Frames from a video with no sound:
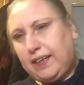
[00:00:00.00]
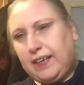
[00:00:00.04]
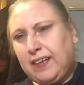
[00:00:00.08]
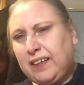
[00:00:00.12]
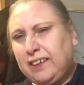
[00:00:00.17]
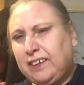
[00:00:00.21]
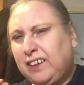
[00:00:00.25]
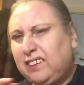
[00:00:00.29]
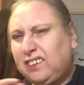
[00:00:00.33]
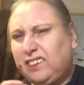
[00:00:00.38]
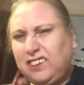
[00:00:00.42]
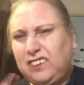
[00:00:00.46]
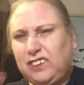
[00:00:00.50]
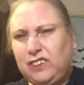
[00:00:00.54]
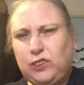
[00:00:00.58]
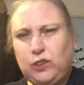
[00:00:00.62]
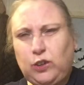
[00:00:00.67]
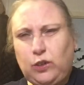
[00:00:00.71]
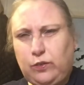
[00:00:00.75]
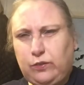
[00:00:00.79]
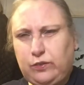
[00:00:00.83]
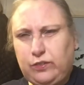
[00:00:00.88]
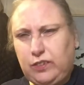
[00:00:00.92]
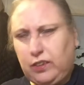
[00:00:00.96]
And this is
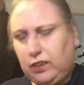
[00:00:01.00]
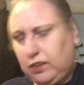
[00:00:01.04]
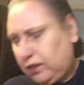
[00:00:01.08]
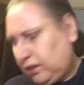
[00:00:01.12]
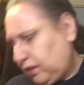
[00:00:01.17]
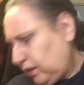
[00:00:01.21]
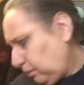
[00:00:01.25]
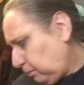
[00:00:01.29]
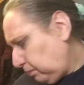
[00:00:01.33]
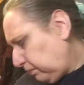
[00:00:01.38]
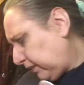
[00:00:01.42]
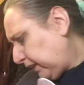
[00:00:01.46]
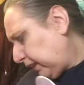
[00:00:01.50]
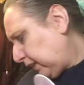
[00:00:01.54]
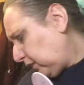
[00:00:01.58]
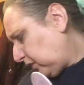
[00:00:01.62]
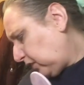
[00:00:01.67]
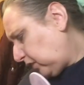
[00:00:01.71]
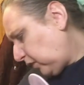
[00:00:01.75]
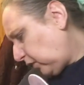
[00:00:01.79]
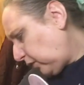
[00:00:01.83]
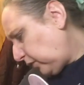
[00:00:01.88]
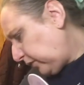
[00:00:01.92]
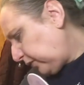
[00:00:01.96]
softer, brown
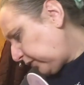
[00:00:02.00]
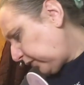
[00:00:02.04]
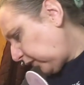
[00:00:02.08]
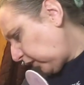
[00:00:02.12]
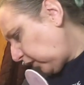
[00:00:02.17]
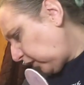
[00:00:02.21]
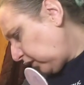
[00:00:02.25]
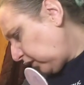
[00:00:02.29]
softer.